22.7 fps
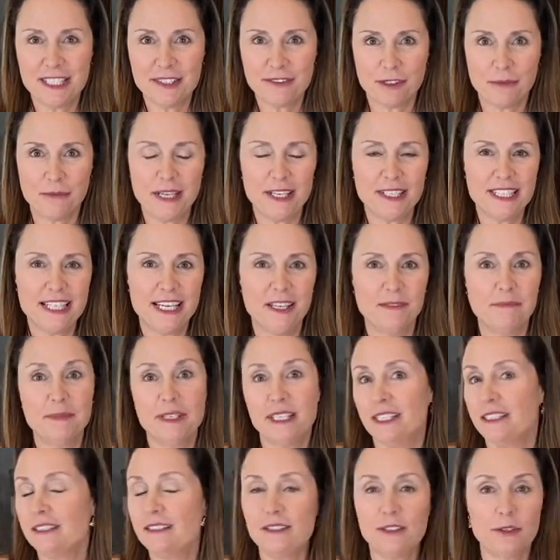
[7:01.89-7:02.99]
for about 10
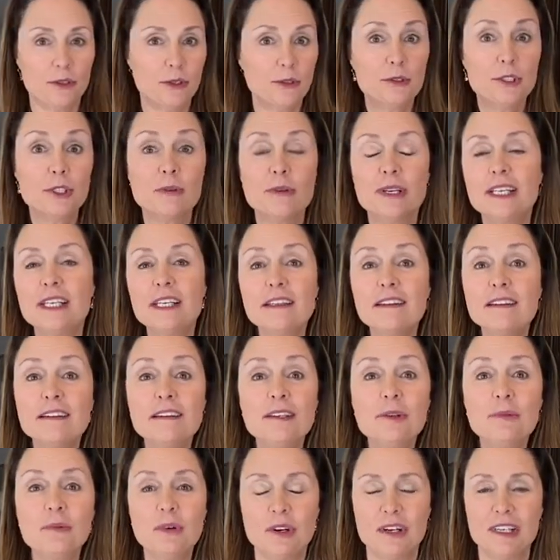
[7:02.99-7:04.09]
minutes. So go do anything you
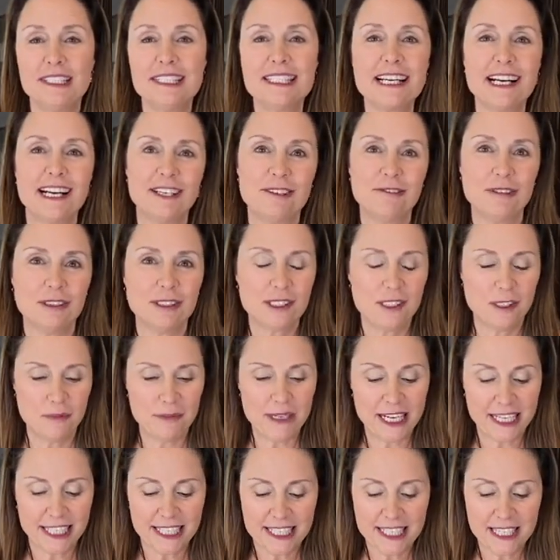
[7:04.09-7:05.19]
want. I will come back
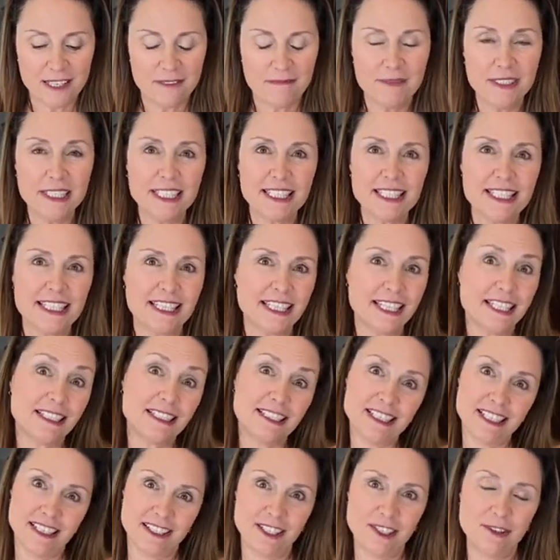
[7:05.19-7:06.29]
in 10 minutes, and then I'll tell you